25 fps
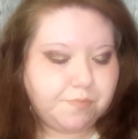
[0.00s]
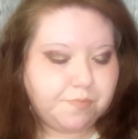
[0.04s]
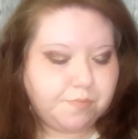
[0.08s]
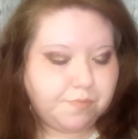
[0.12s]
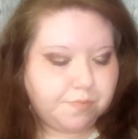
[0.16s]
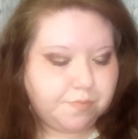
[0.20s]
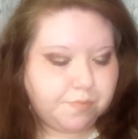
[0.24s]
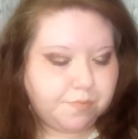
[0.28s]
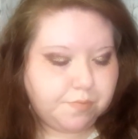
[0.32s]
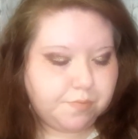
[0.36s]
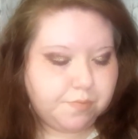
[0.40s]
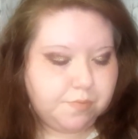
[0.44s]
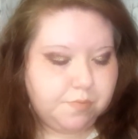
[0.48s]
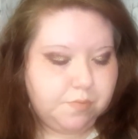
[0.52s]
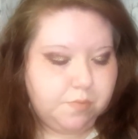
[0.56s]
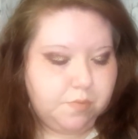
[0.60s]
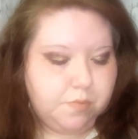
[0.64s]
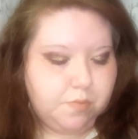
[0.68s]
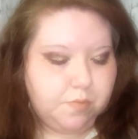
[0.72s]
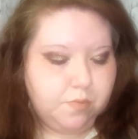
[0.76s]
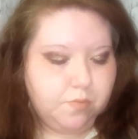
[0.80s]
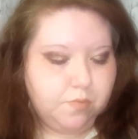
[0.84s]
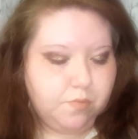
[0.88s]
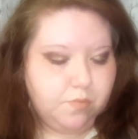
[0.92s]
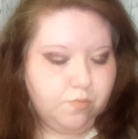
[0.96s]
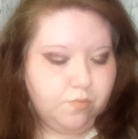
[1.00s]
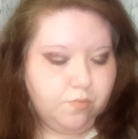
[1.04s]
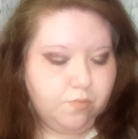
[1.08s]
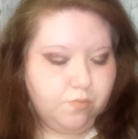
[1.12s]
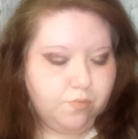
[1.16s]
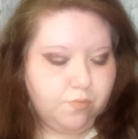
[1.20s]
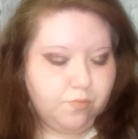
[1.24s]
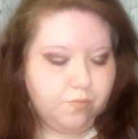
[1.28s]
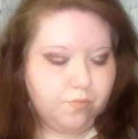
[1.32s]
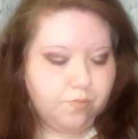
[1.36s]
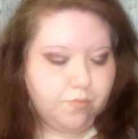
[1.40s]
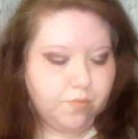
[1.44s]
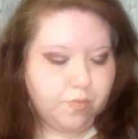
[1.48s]

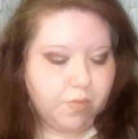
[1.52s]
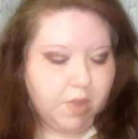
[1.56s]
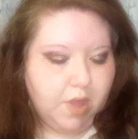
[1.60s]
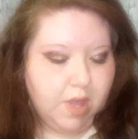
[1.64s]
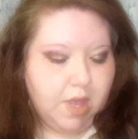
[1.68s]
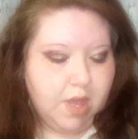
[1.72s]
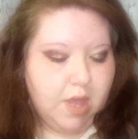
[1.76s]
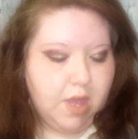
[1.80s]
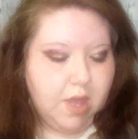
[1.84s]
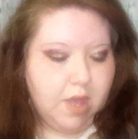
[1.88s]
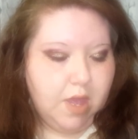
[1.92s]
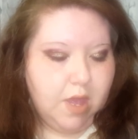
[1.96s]
(no one is talking)